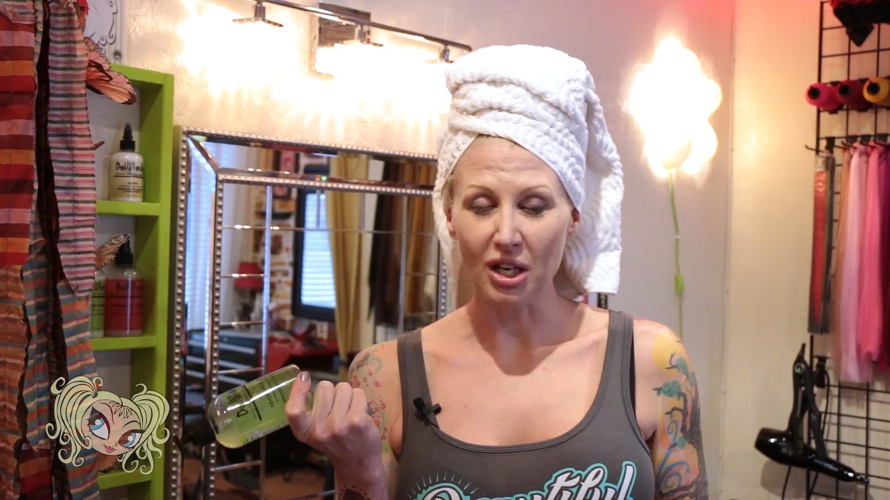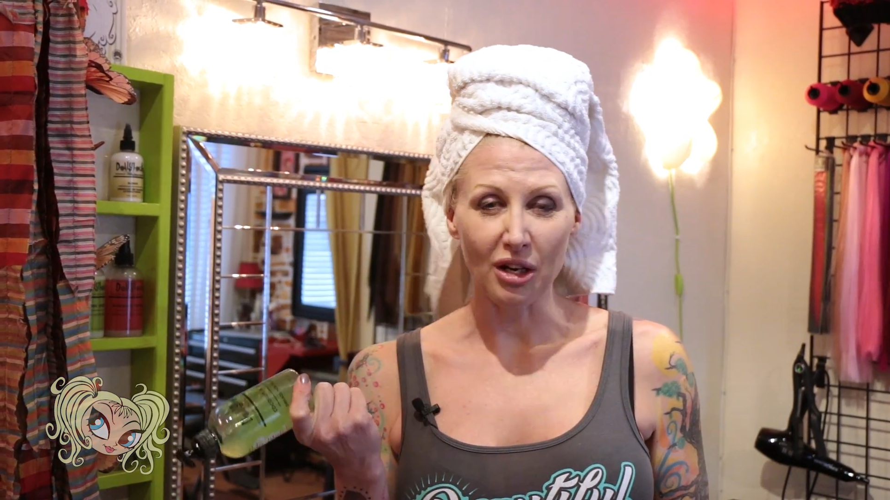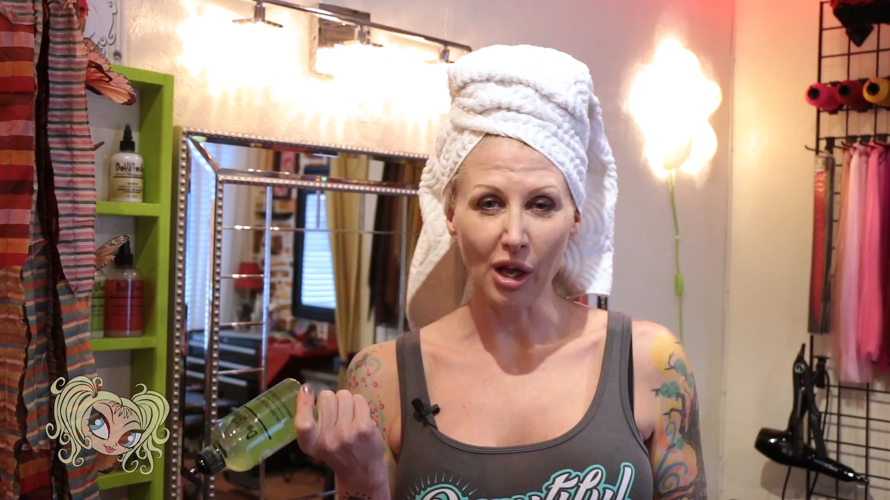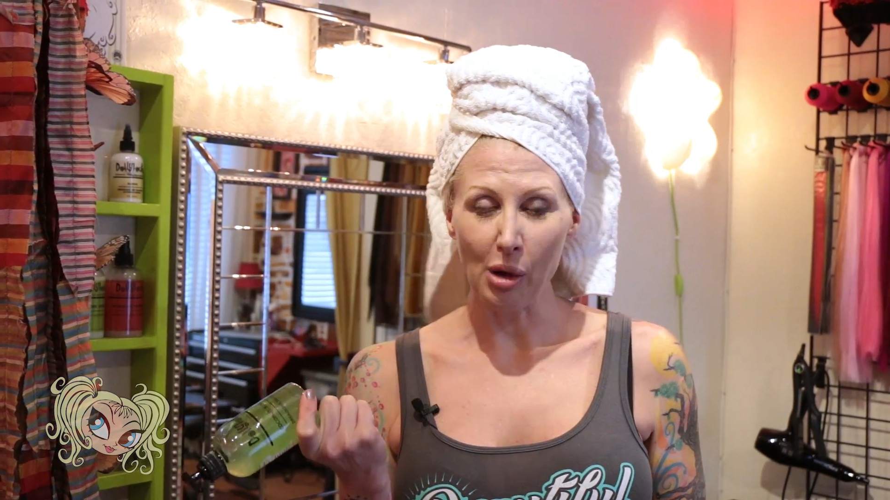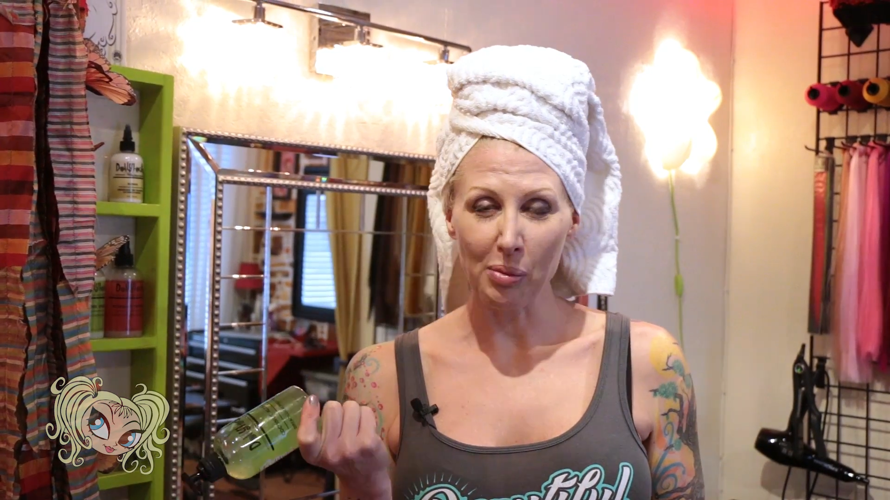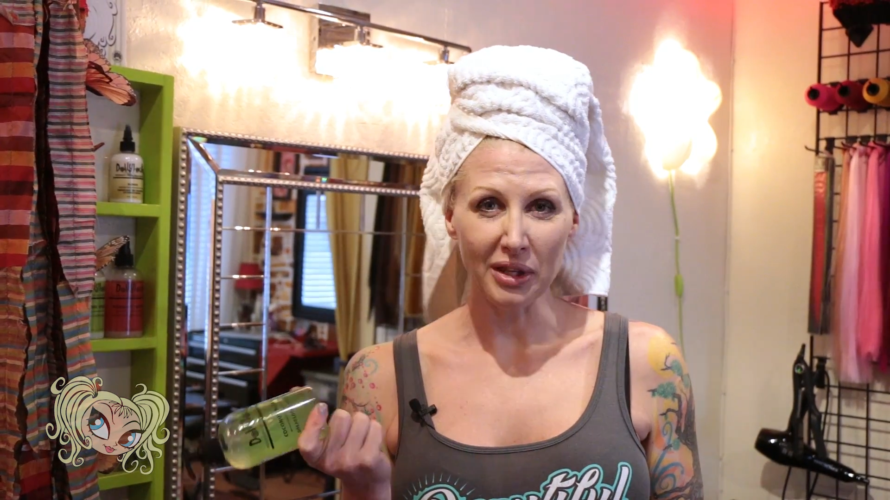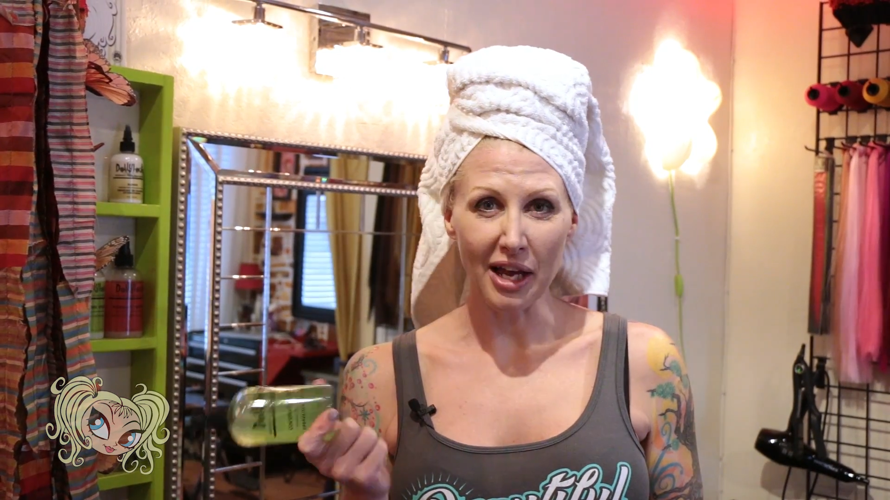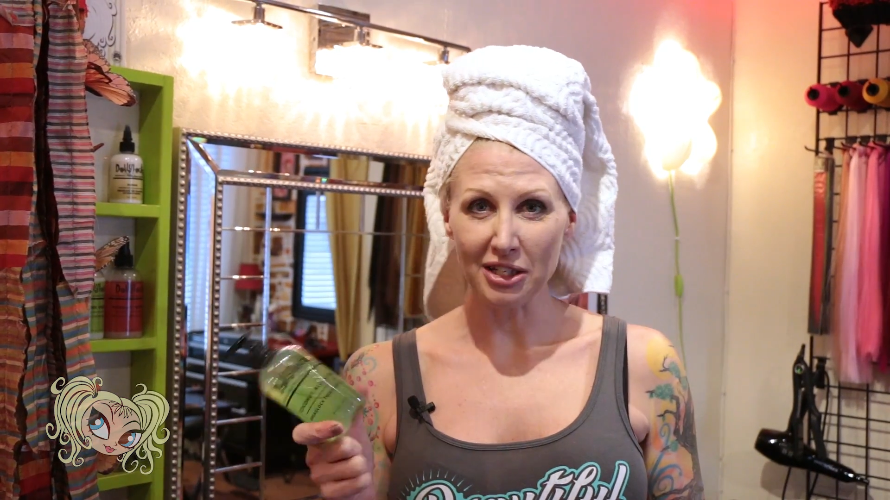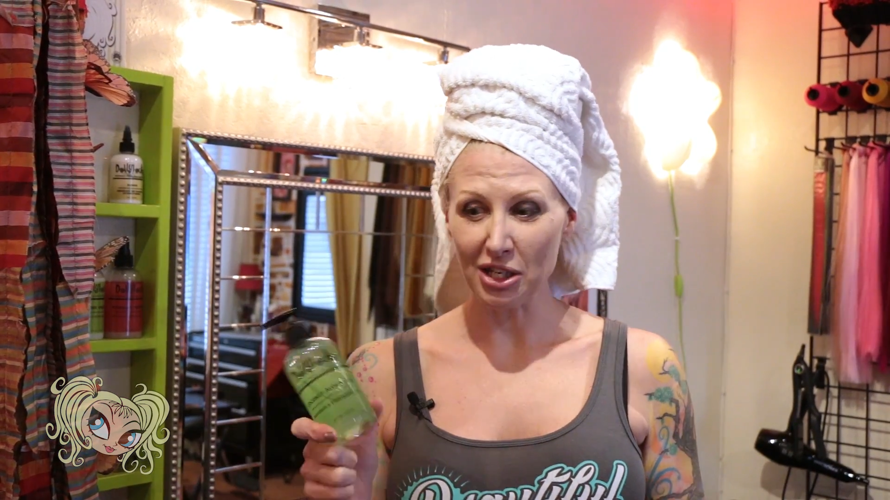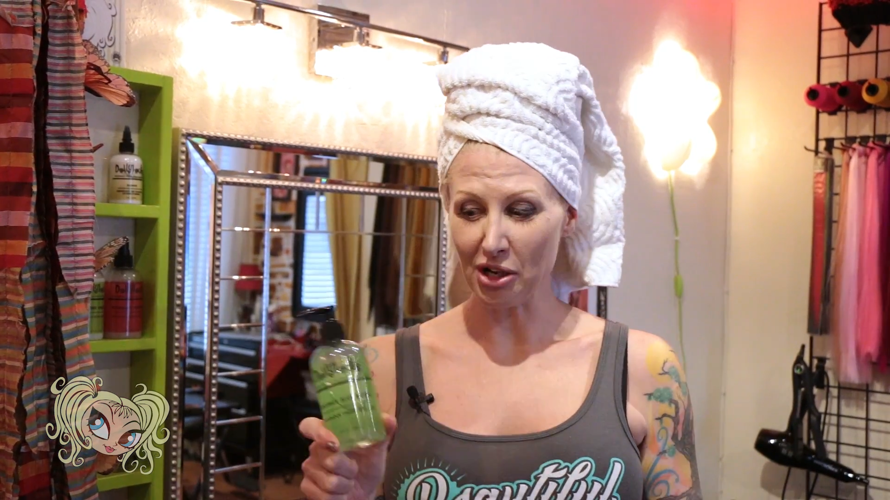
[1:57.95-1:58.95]
it'll help with
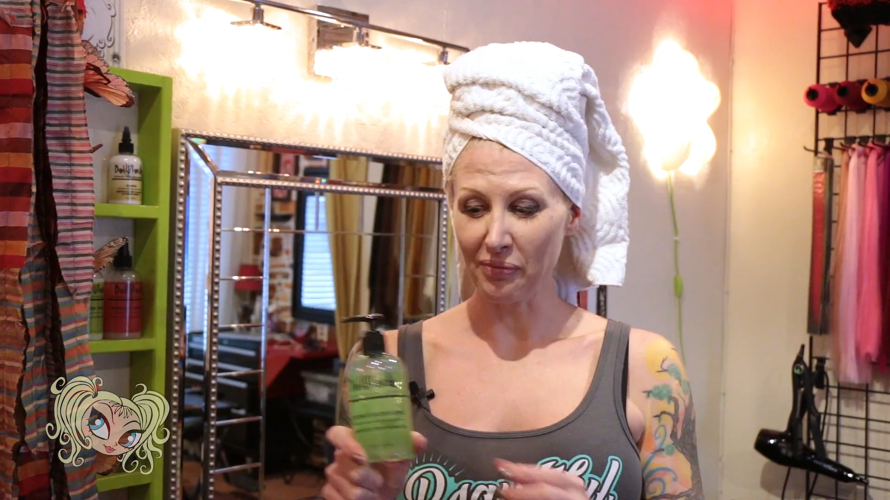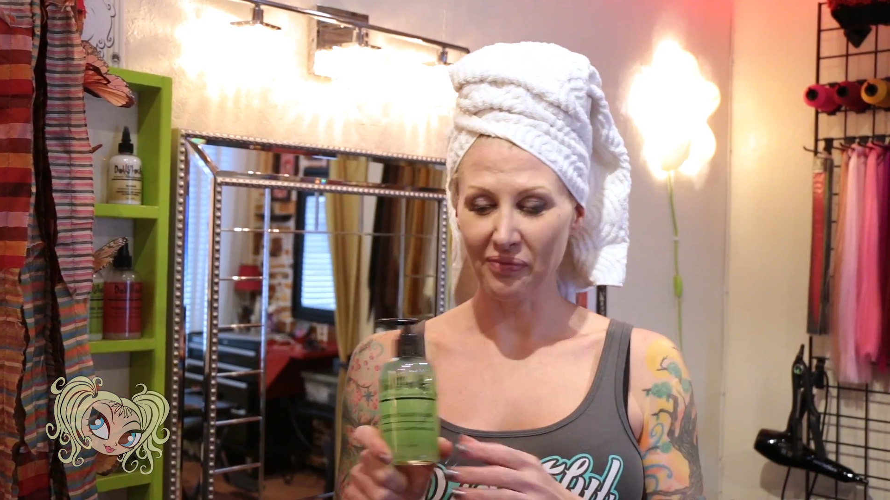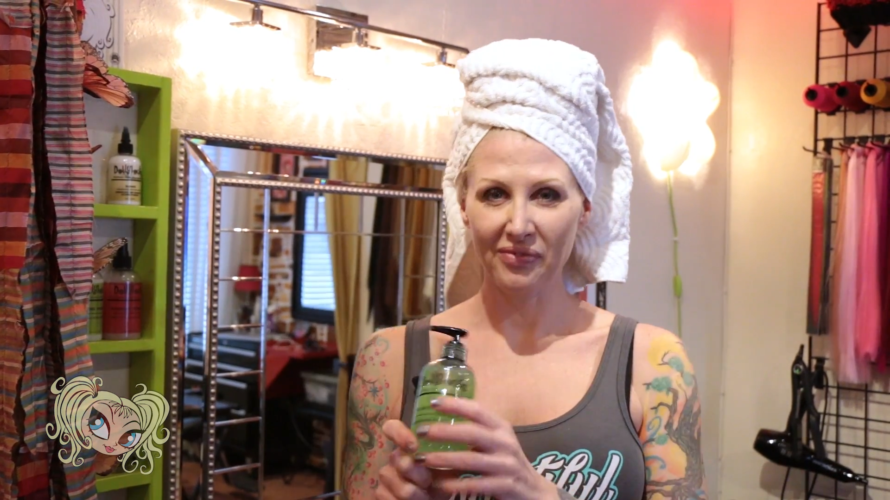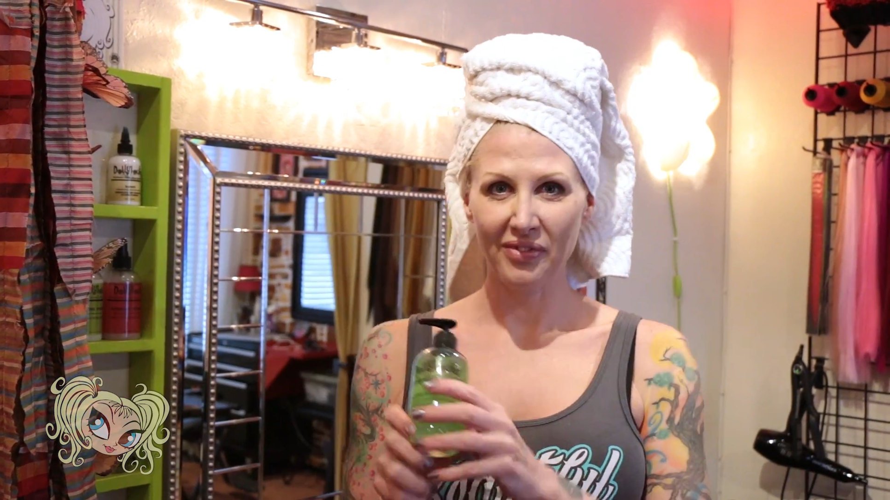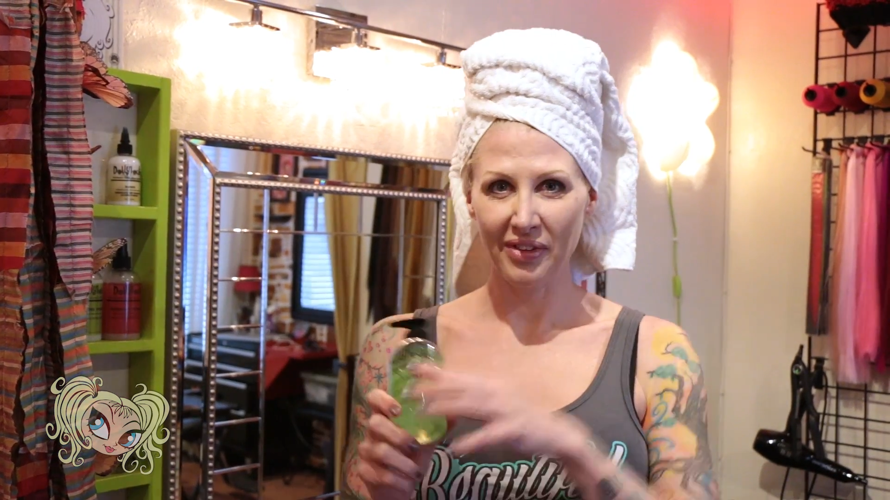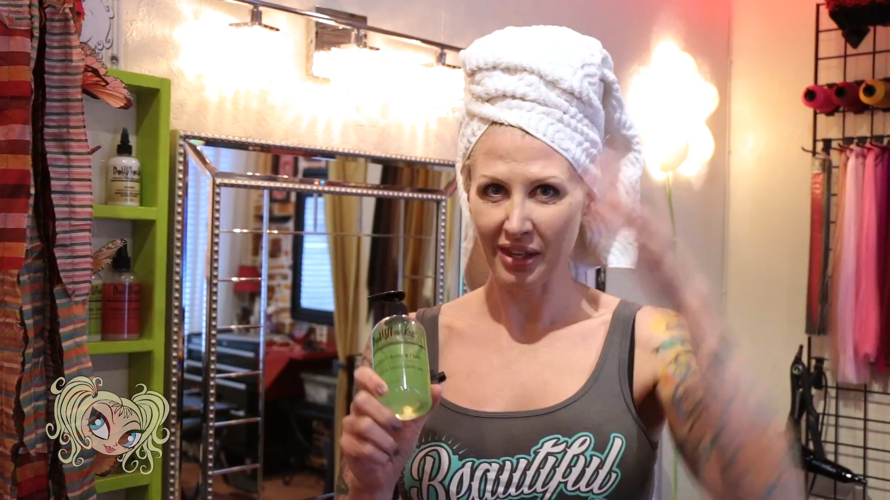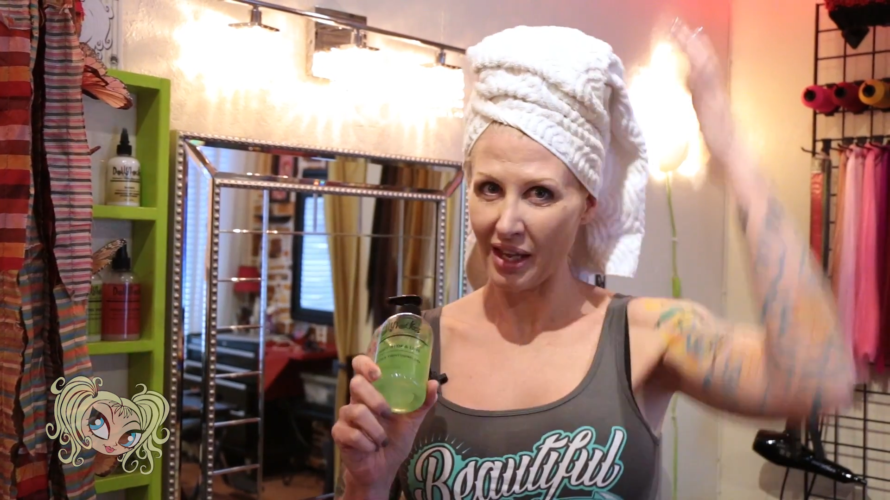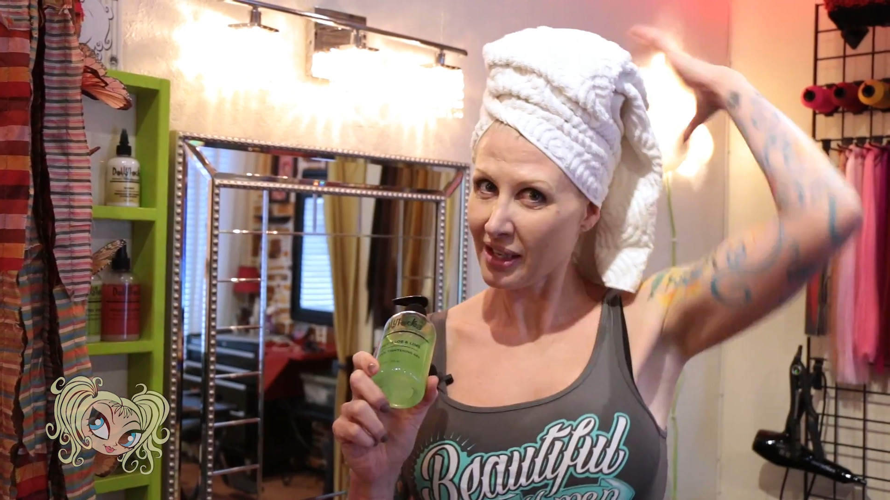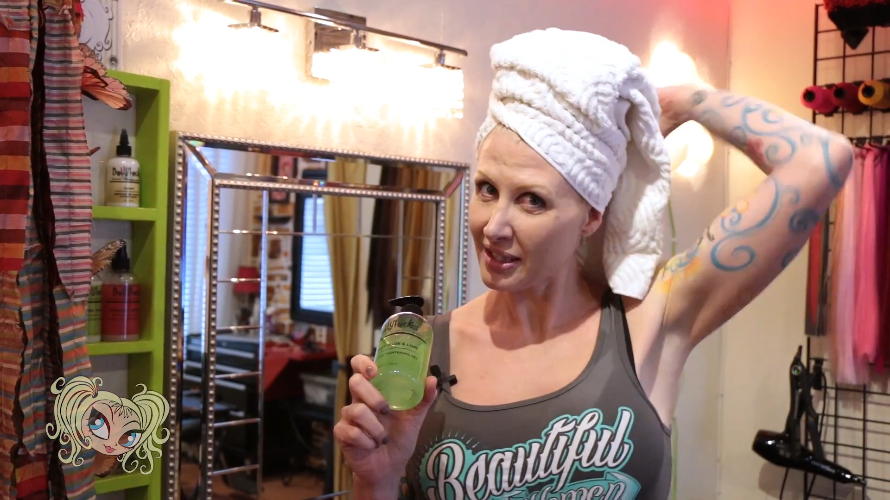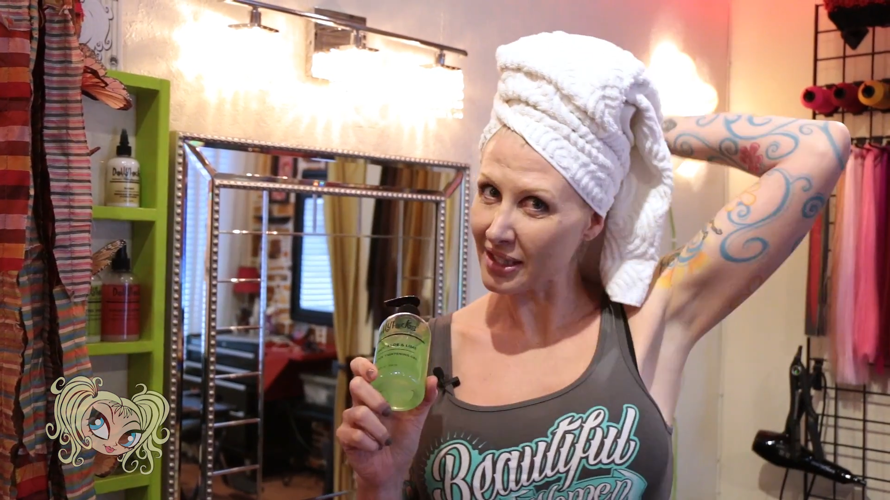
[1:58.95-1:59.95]
that too.
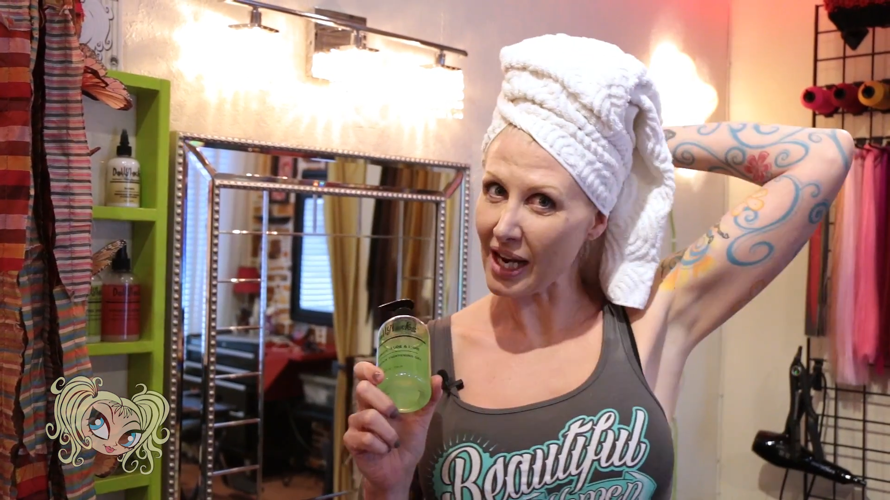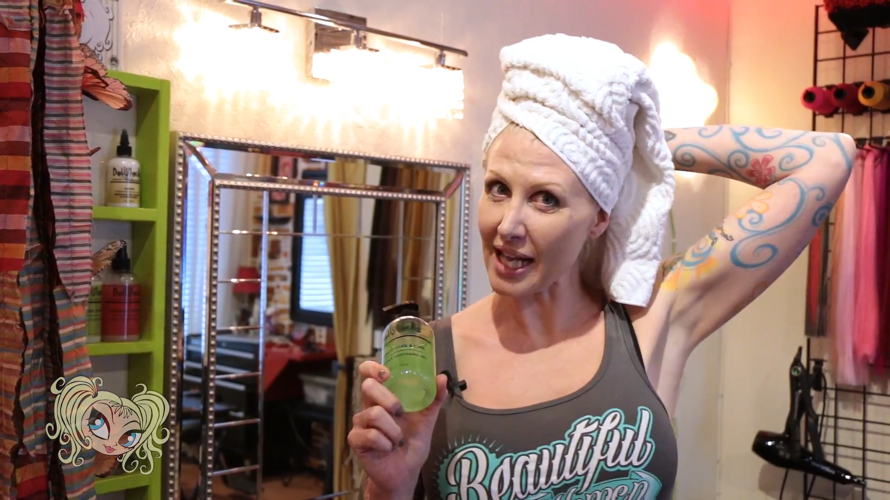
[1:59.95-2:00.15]
So